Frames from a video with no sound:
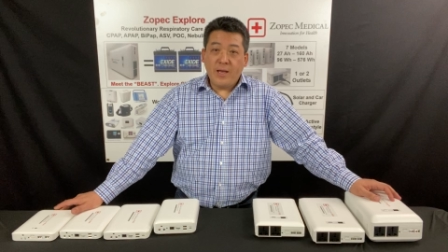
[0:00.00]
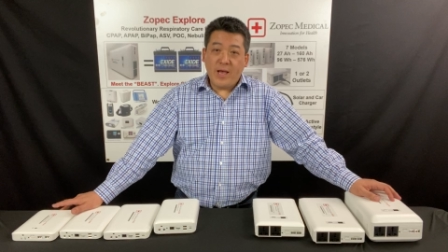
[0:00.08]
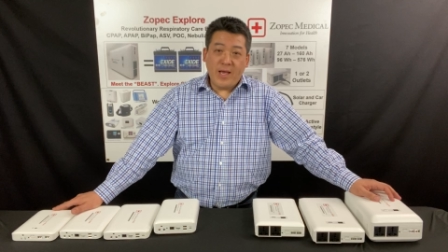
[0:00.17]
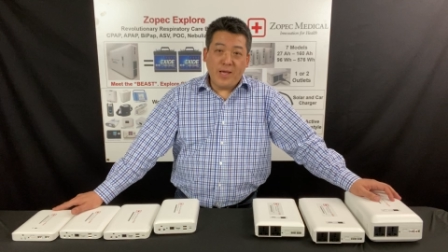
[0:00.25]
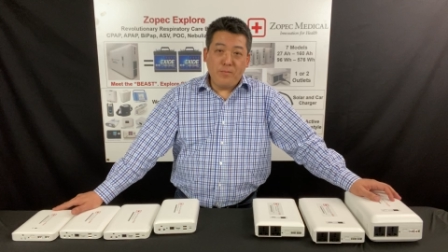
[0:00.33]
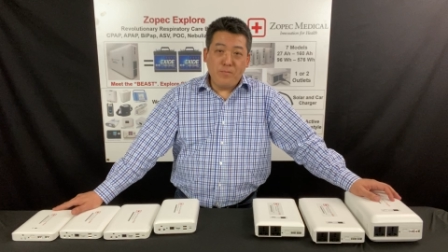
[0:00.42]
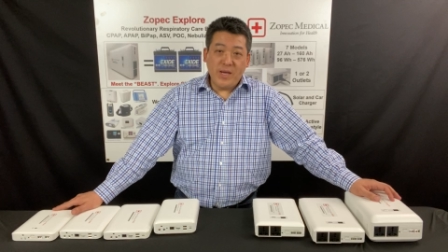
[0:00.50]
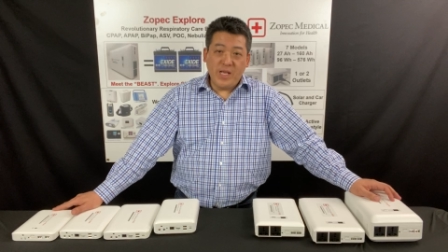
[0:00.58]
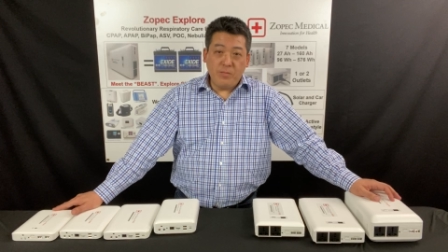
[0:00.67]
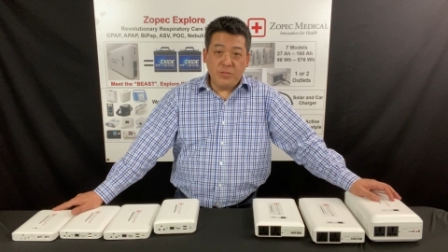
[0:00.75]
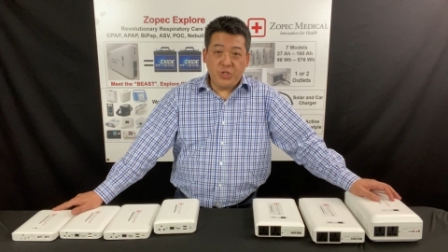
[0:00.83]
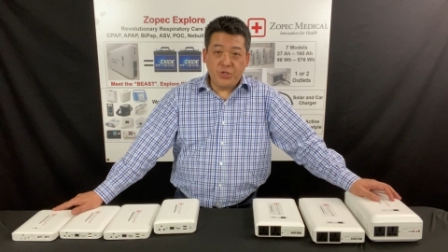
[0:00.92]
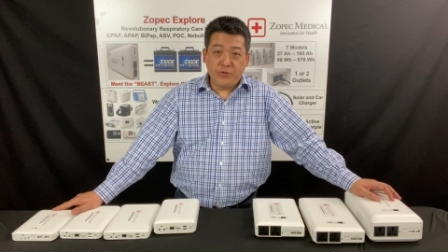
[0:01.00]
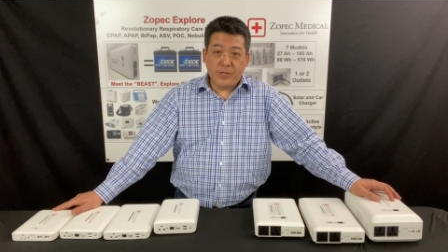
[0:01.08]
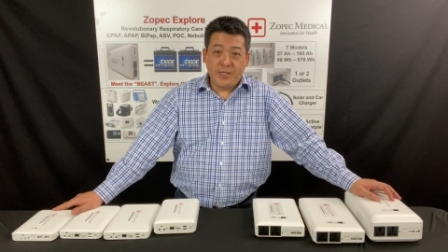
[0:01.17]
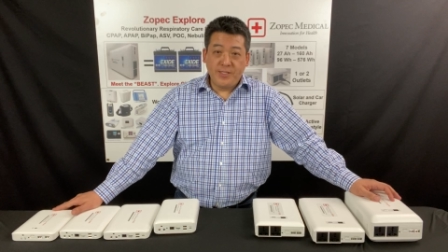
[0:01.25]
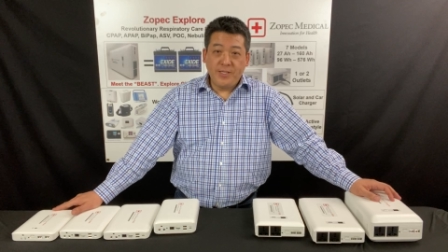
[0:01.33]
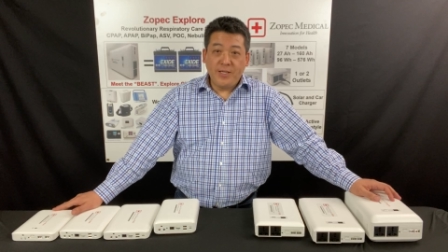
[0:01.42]
Hi, my name is
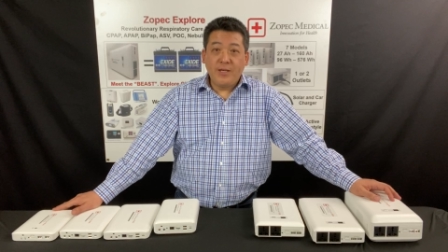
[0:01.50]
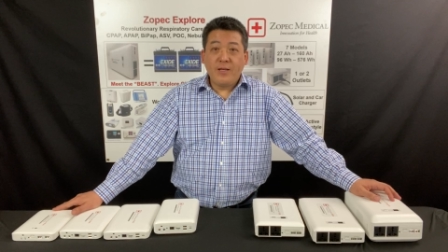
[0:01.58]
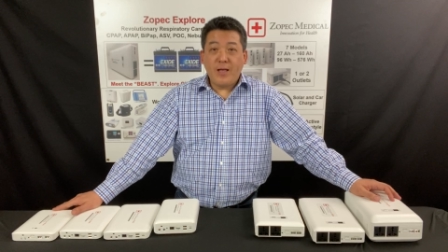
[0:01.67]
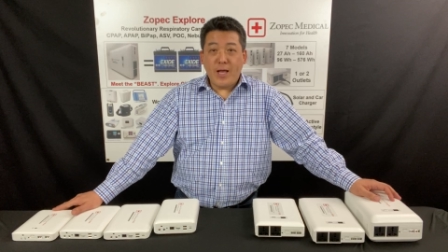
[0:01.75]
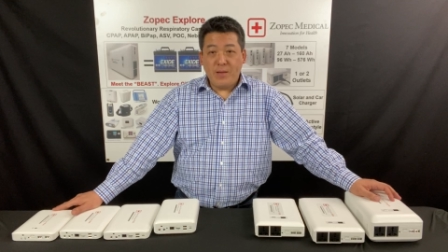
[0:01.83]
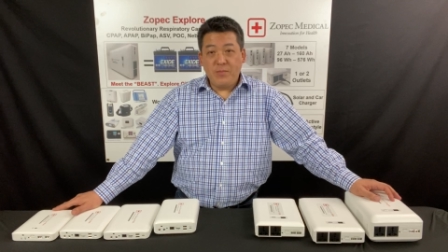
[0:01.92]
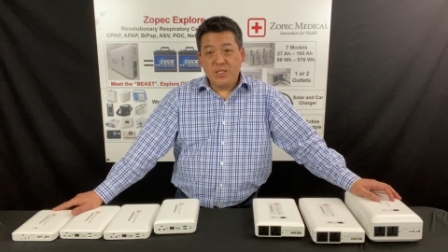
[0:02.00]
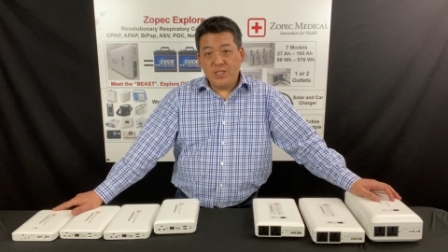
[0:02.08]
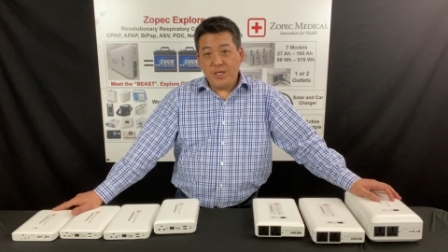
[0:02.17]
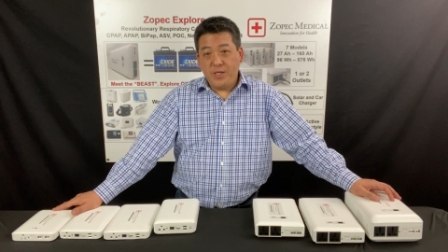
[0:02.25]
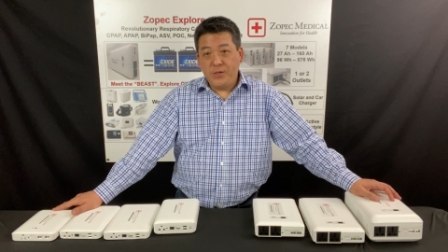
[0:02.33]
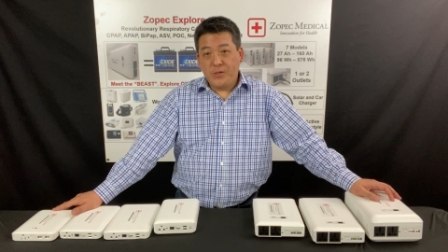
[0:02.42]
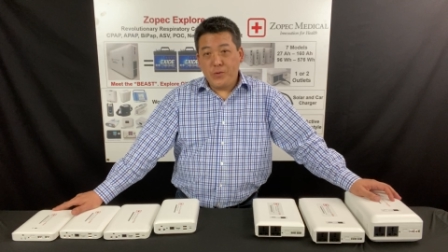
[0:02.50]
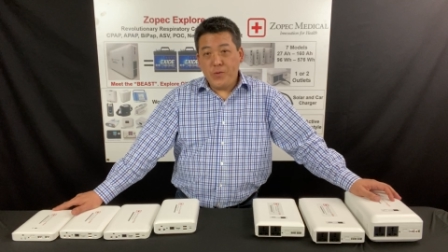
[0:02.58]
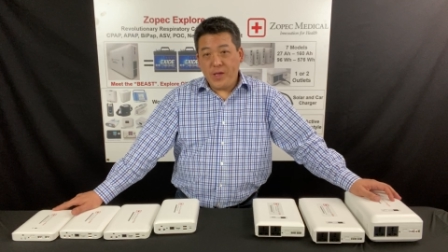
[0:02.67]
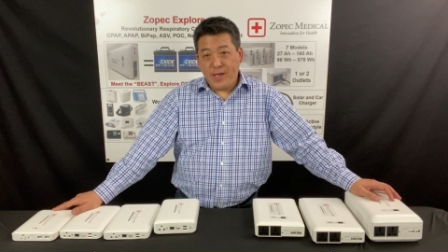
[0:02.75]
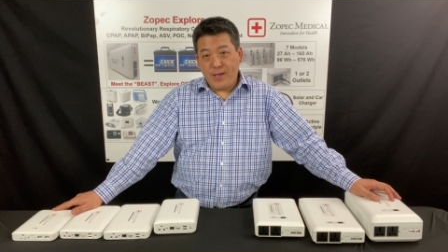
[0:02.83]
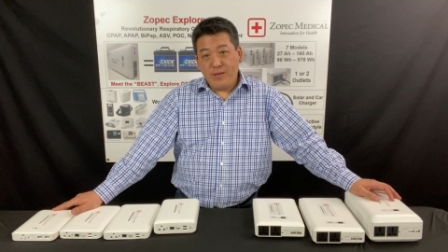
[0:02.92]
Strong. I'm the
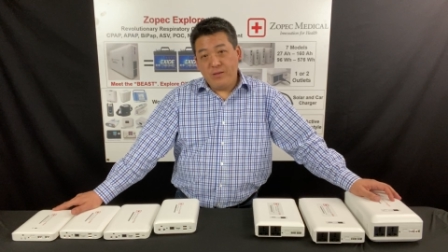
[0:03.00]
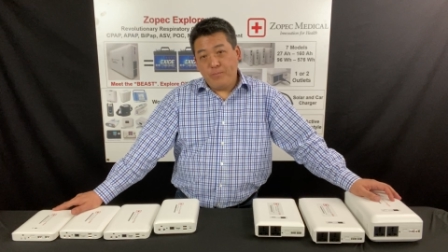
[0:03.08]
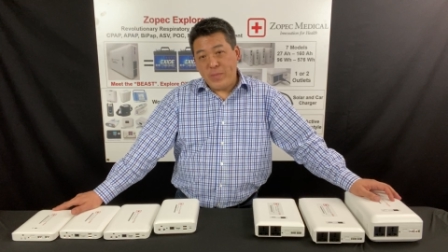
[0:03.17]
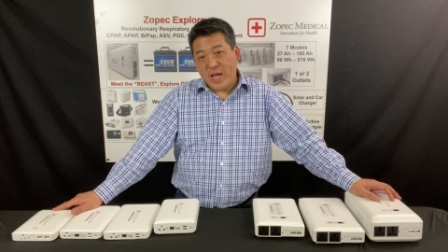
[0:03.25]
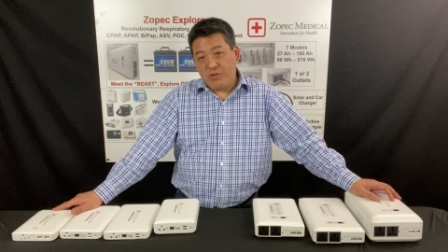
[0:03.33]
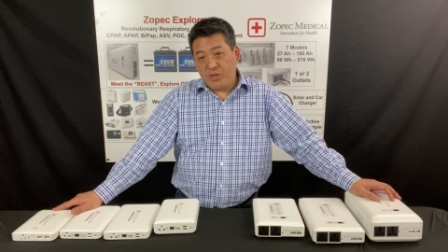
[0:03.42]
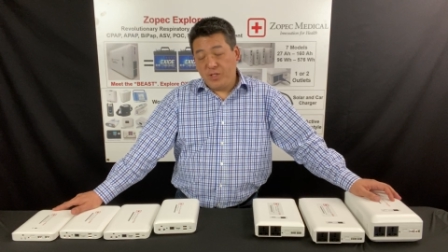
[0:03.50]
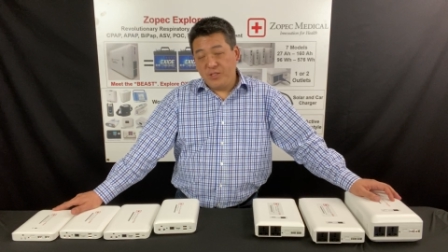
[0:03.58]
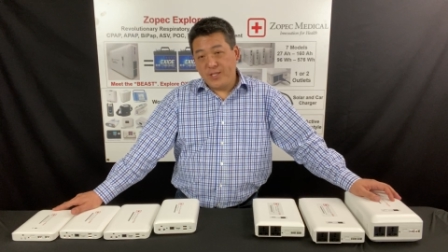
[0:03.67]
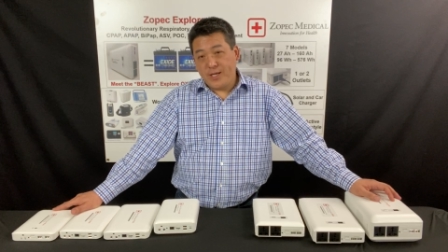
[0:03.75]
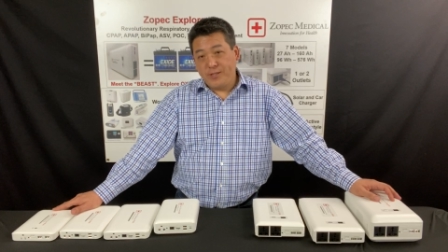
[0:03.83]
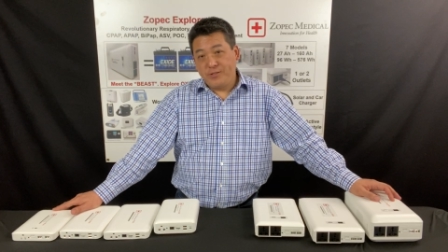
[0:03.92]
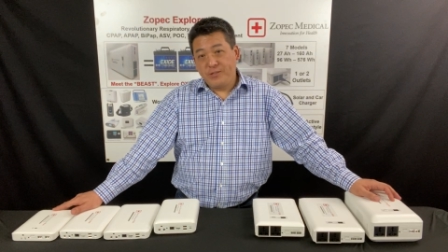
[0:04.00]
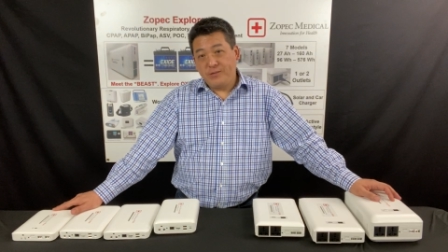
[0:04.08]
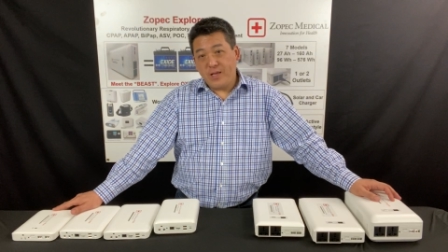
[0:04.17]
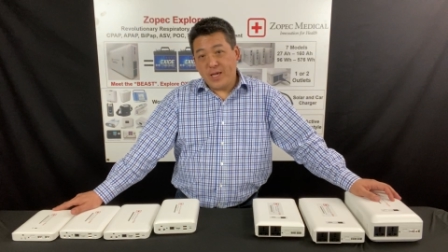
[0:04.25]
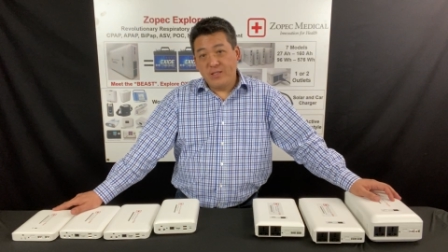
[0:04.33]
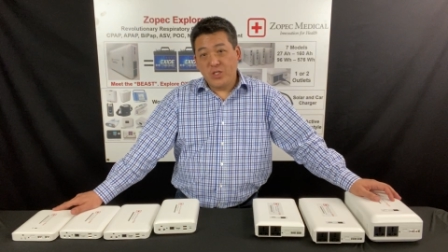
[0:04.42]
CEO and battery
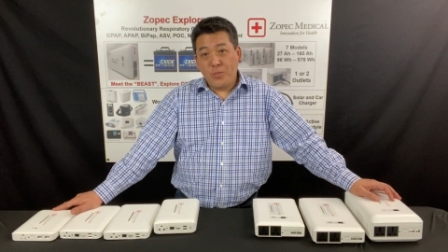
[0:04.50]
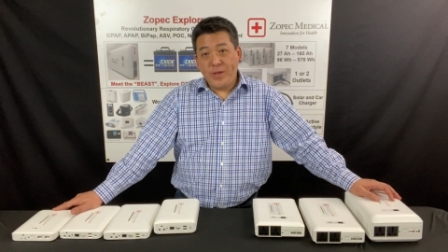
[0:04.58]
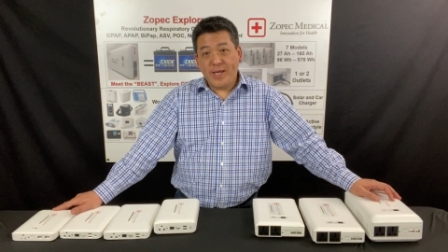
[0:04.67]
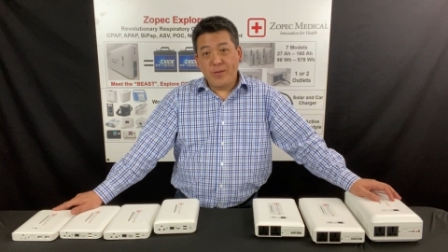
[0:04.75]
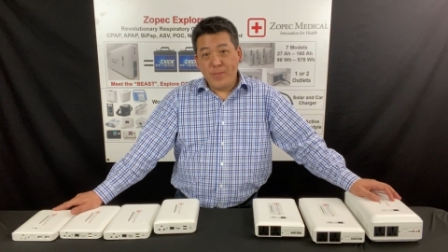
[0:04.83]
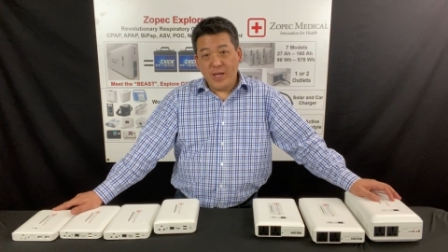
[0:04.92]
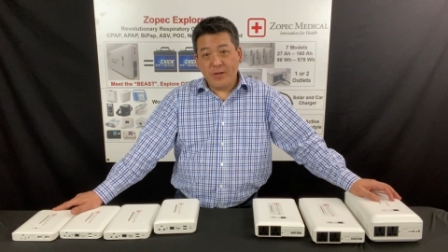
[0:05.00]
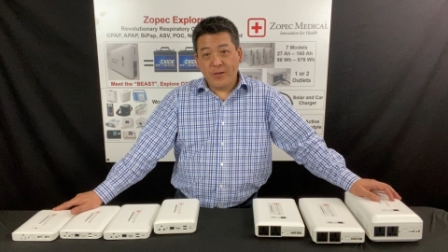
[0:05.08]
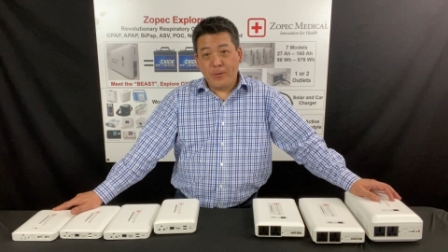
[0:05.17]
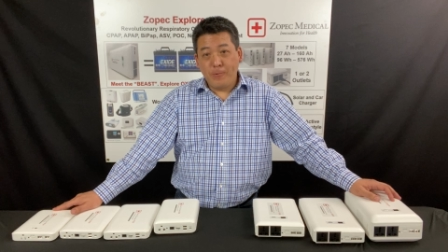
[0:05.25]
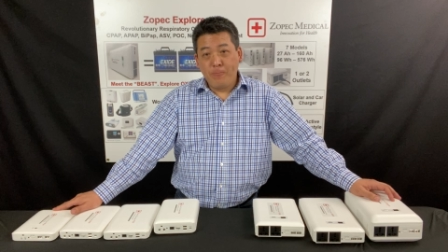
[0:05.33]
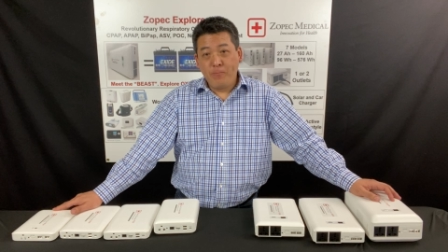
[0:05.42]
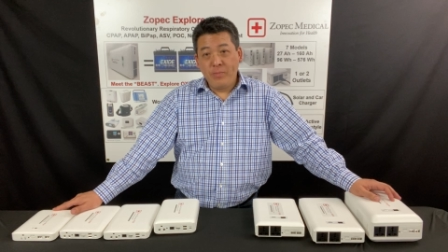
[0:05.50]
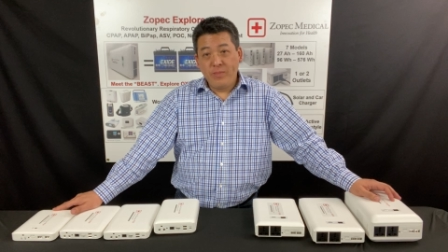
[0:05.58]
designer at Zopec Medical.